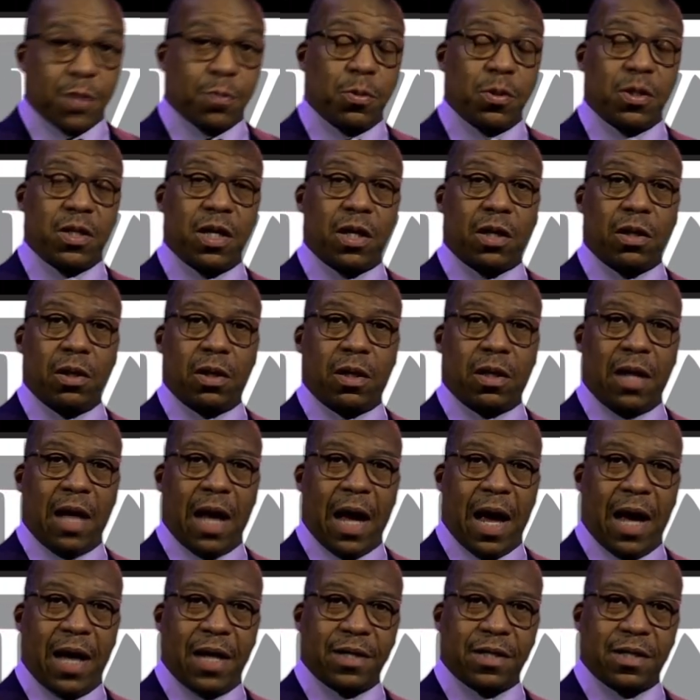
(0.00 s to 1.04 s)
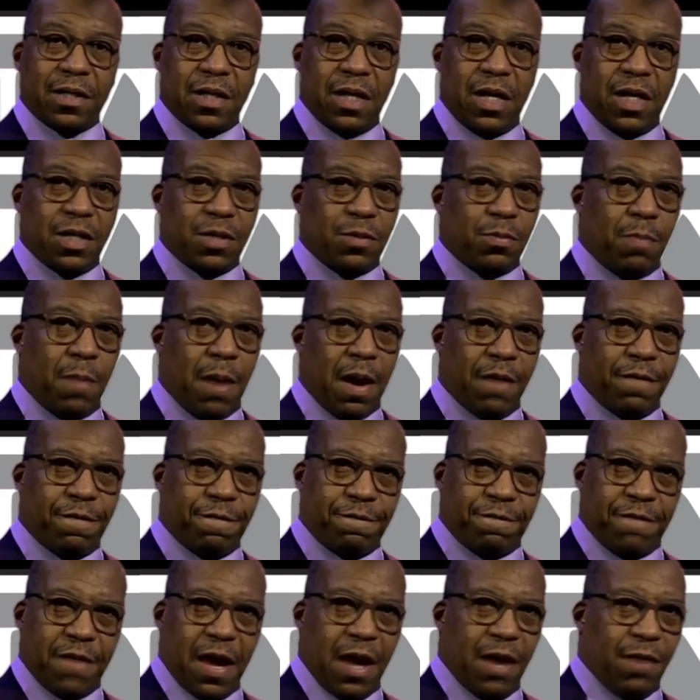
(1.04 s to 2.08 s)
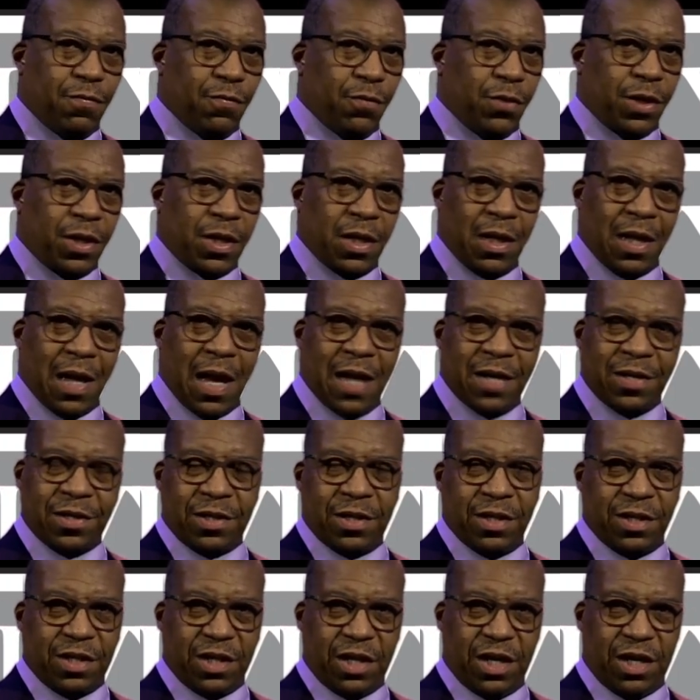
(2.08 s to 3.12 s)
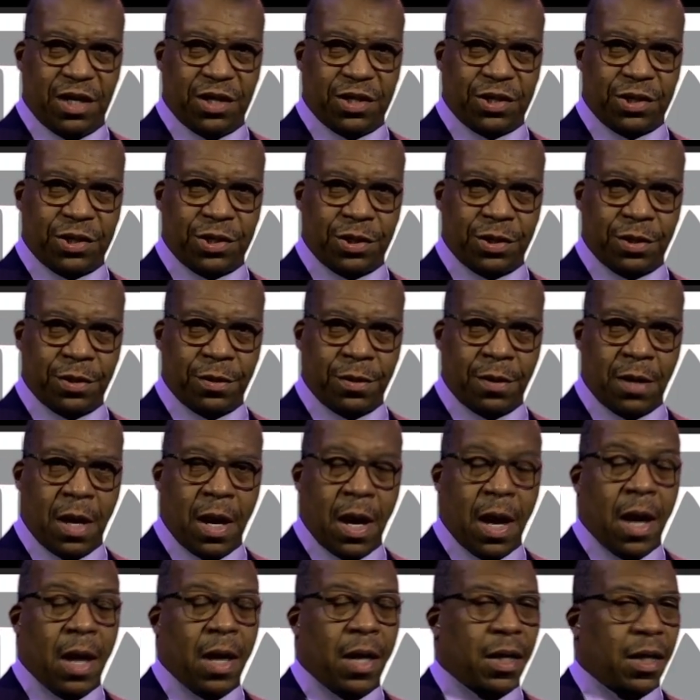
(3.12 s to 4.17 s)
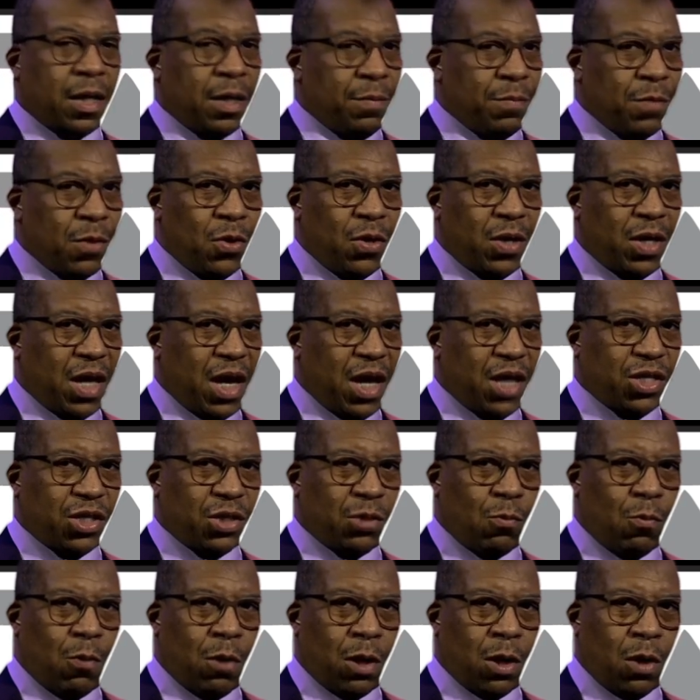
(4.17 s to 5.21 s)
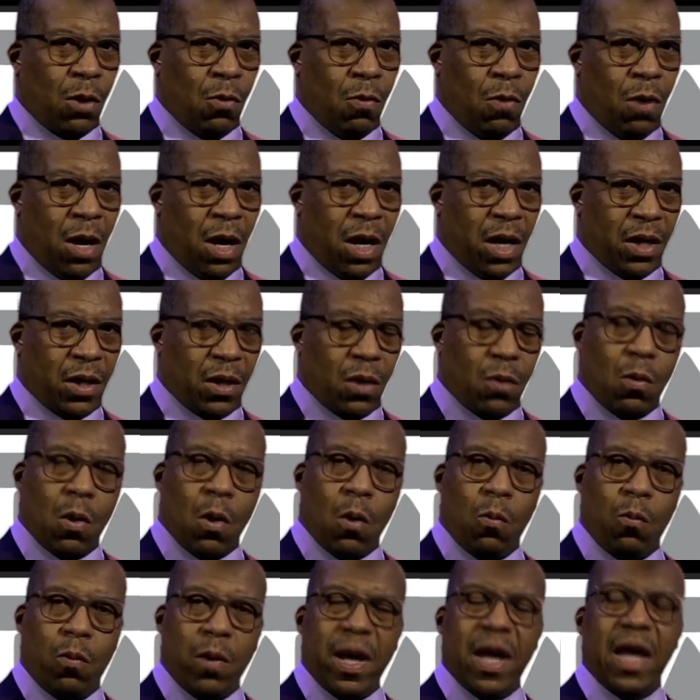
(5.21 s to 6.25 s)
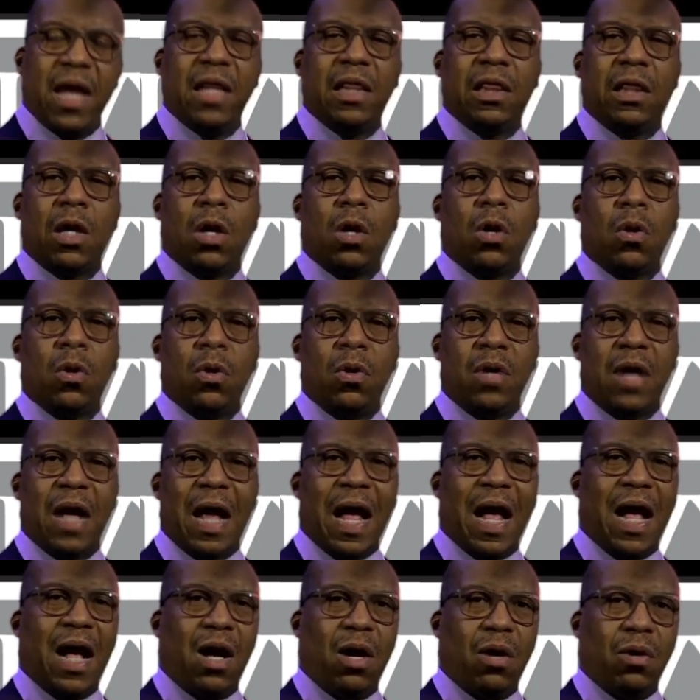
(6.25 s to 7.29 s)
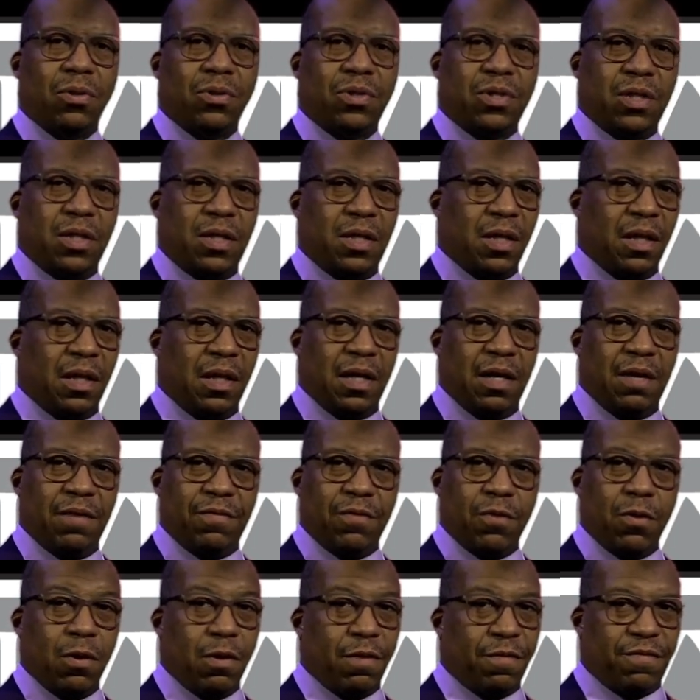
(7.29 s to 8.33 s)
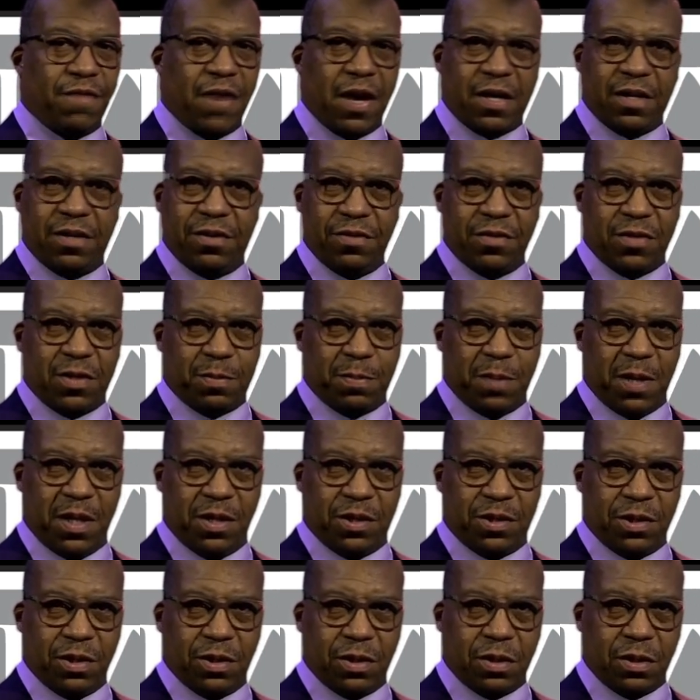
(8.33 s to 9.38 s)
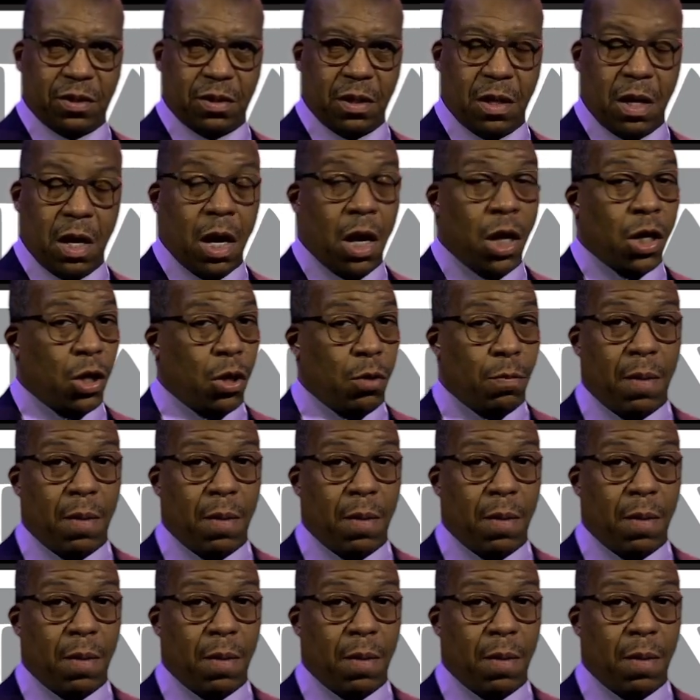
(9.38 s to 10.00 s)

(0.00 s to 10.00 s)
This particular class is my favorite class to teach. Communication 101, where we learn how to deliver effective speeches.